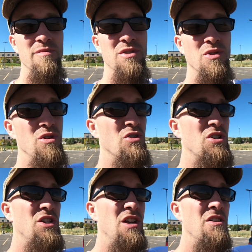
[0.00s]
so your
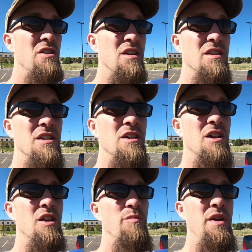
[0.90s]
steering isn't
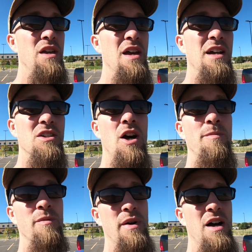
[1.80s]
going to be as
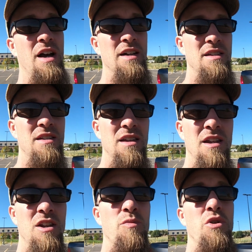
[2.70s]
optimized in
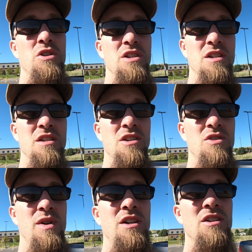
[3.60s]
an emergency
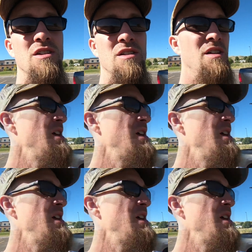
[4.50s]
situation.